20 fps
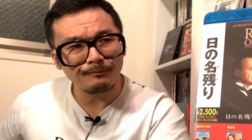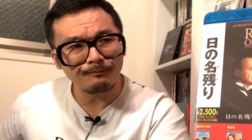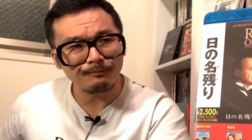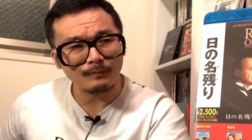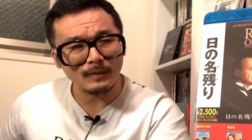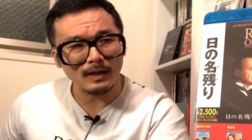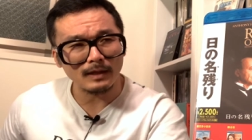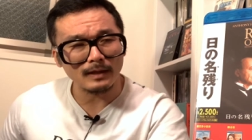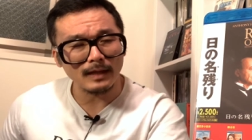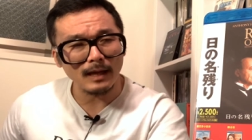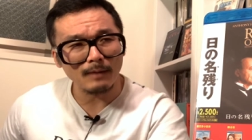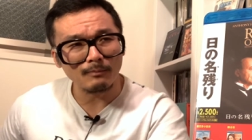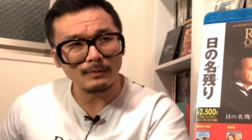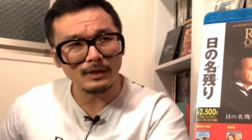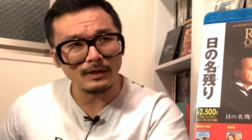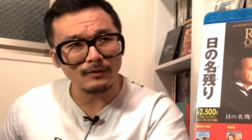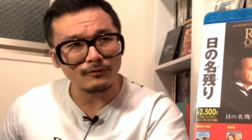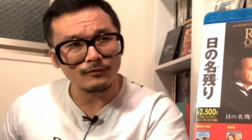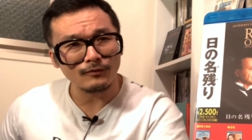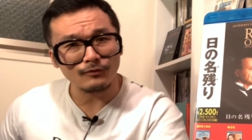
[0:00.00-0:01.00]
And that
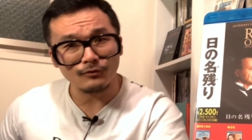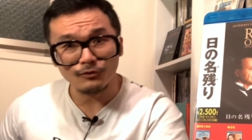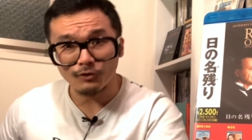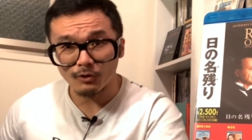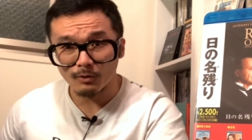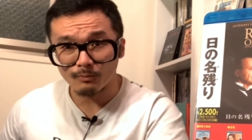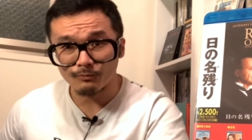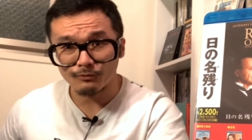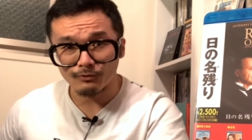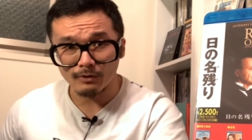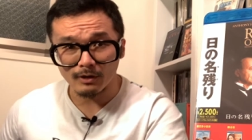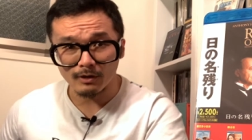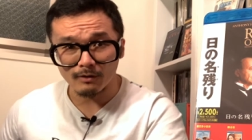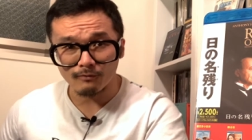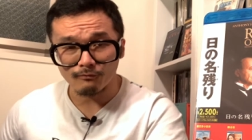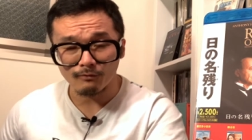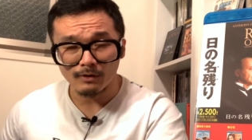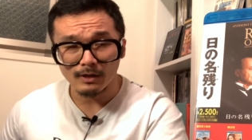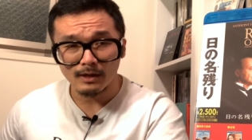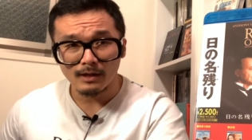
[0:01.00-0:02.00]
means in terms
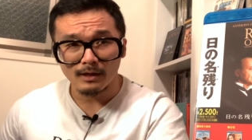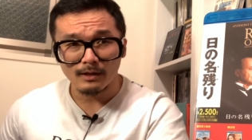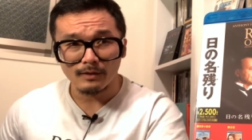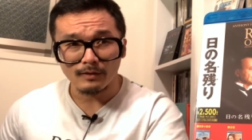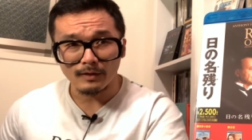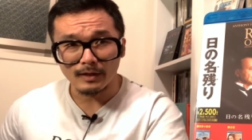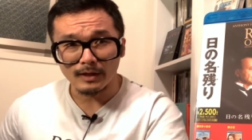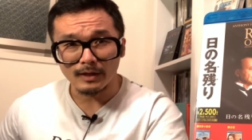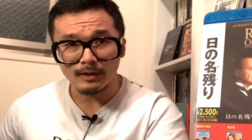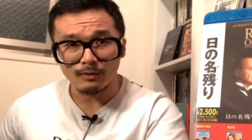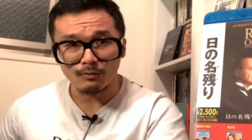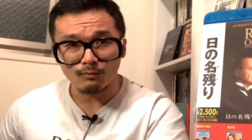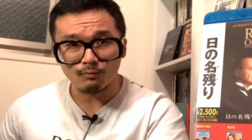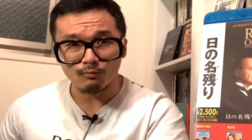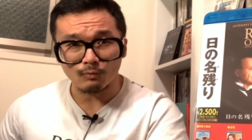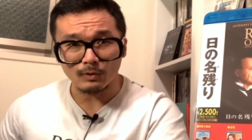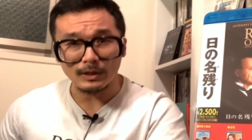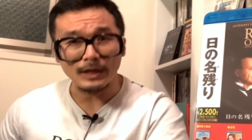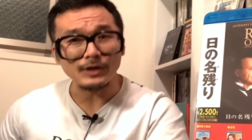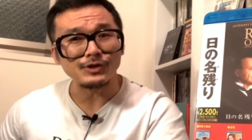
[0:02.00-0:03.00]
of the
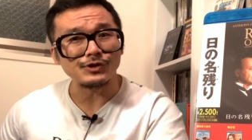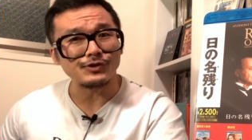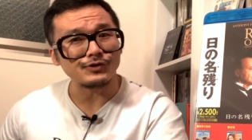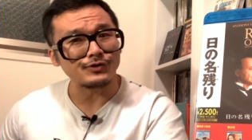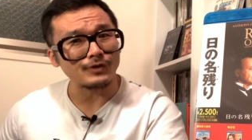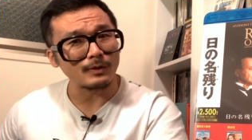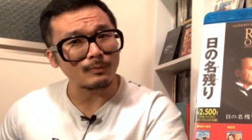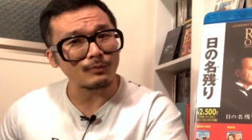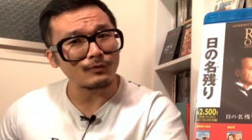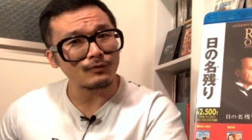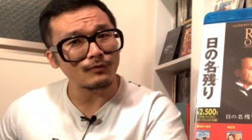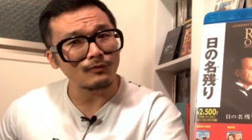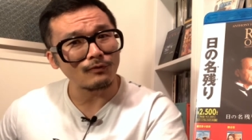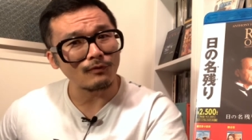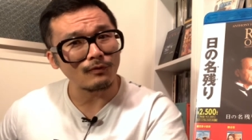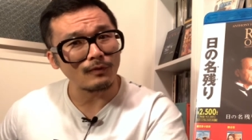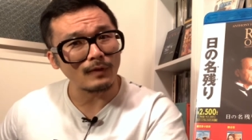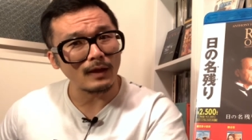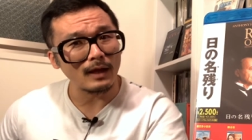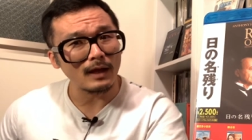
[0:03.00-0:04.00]
relationships
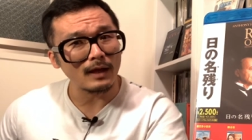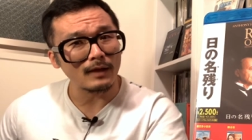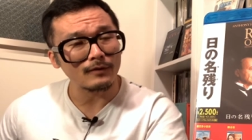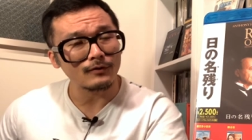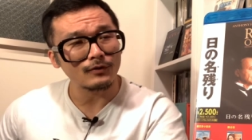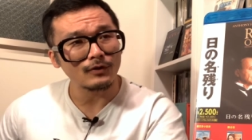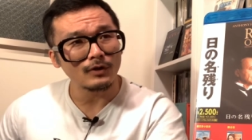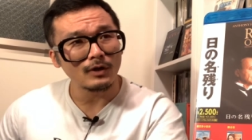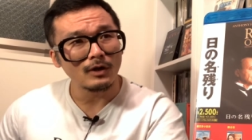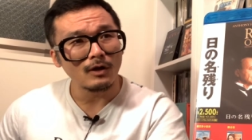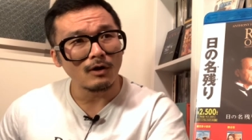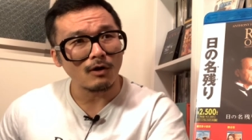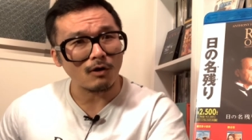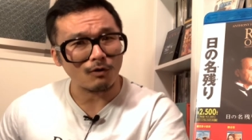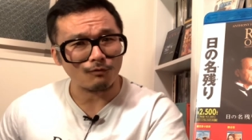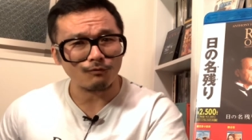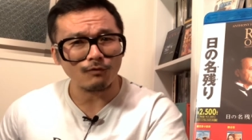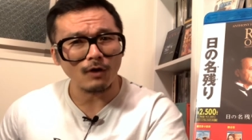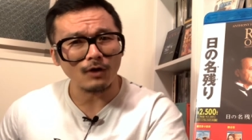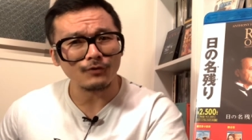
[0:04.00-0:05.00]
that are
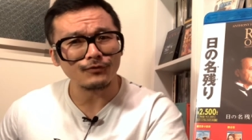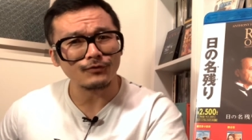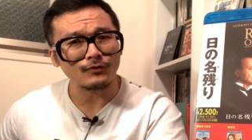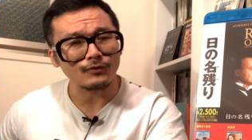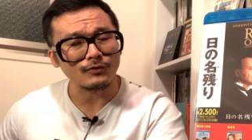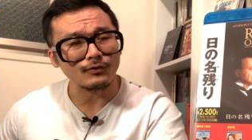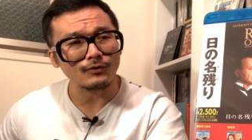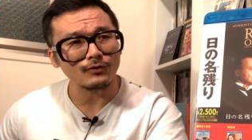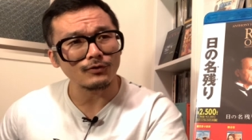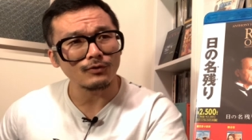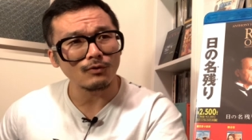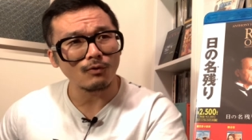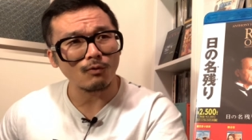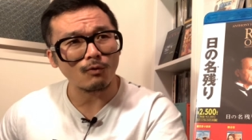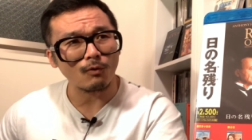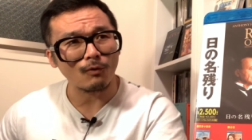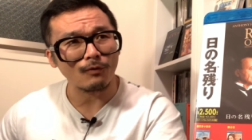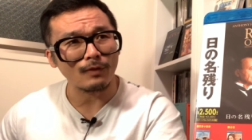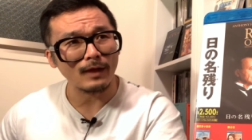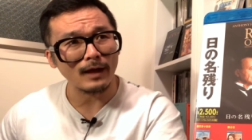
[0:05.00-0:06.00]
fostered
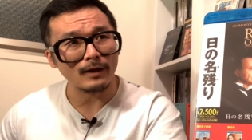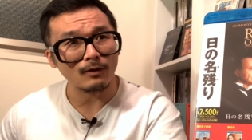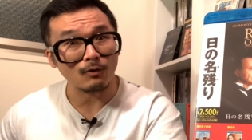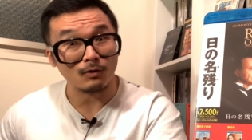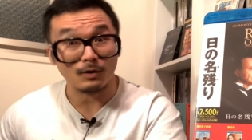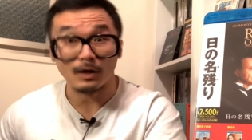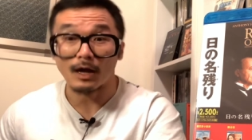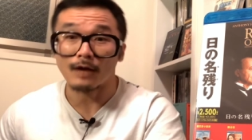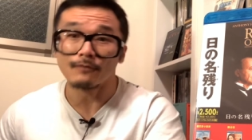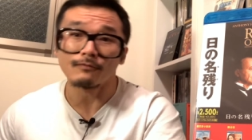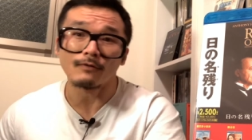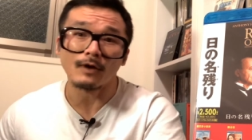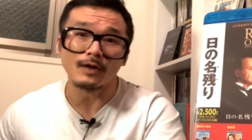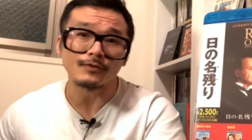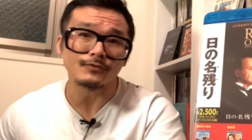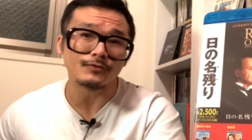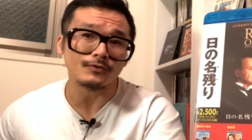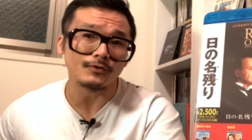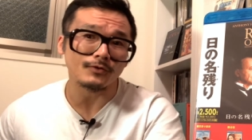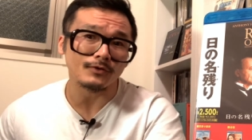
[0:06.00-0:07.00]
or that are not
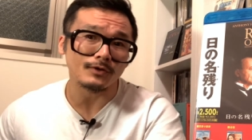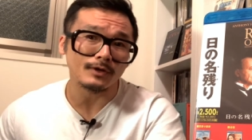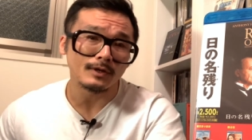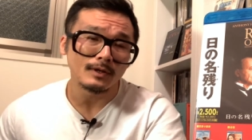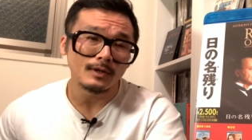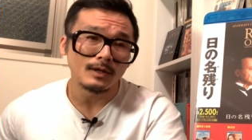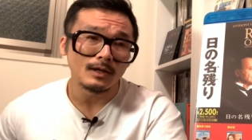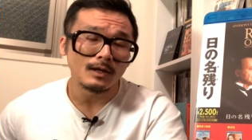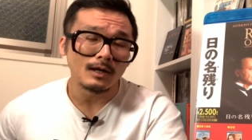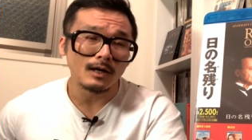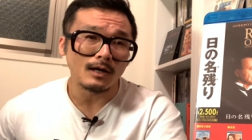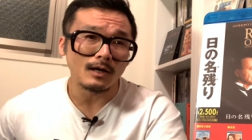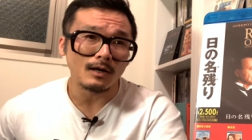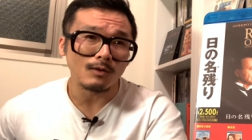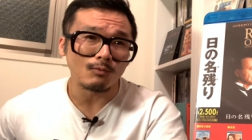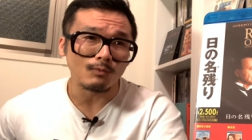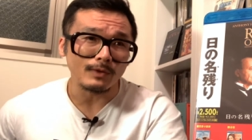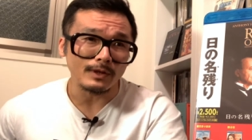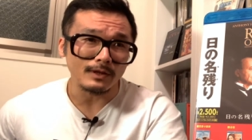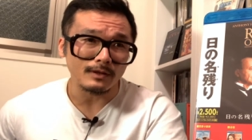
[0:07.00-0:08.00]
fostered uh,
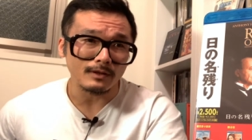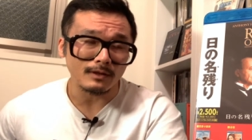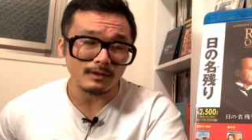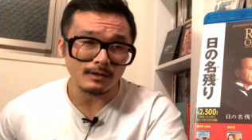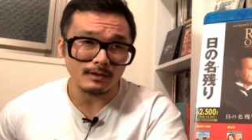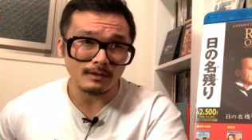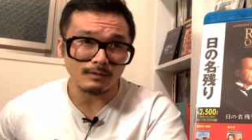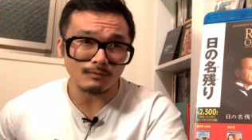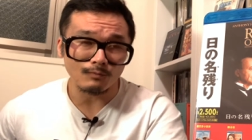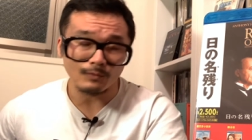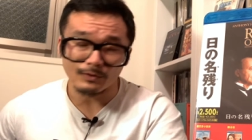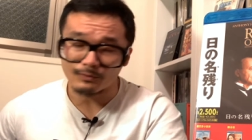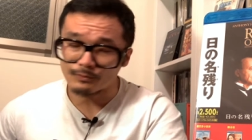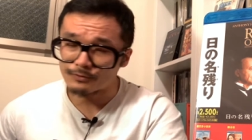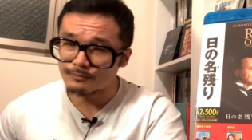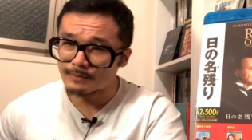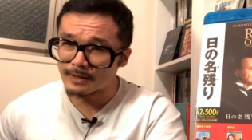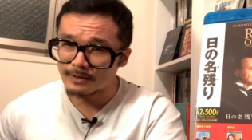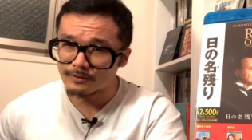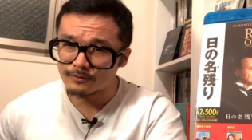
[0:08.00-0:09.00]
with, with
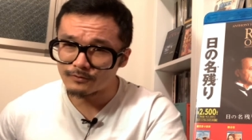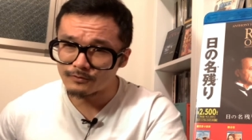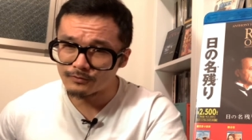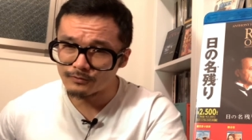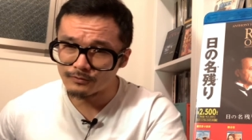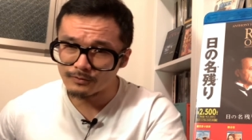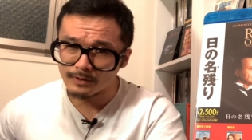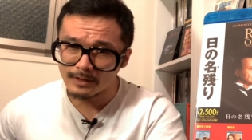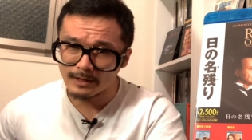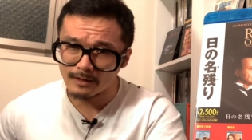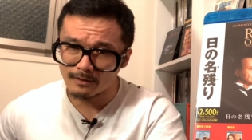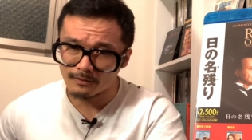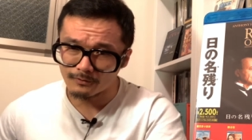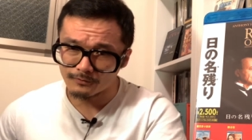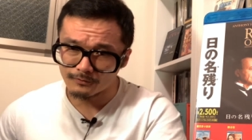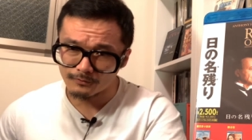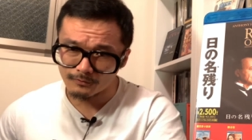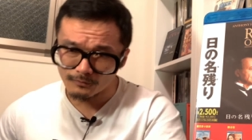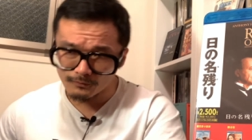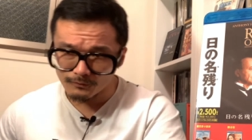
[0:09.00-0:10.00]
respect to the
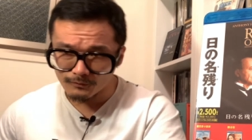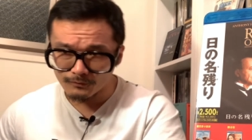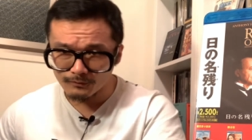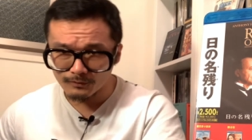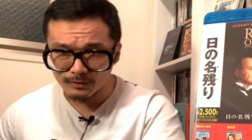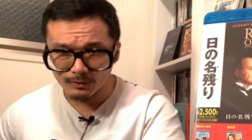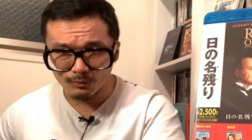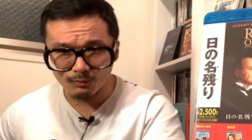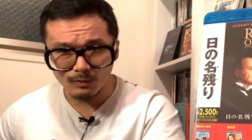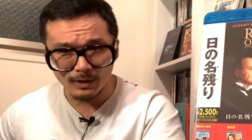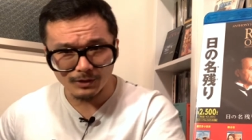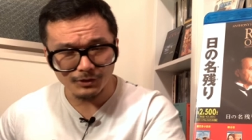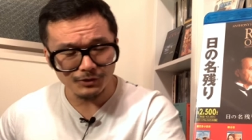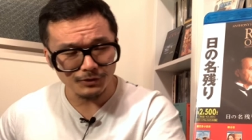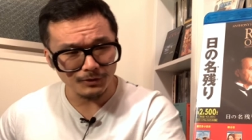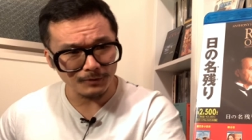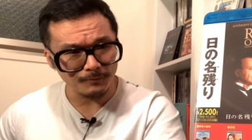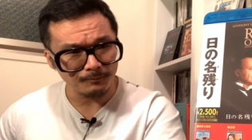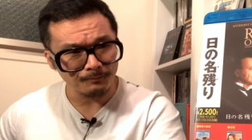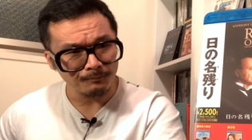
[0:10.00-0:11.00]
characters in question.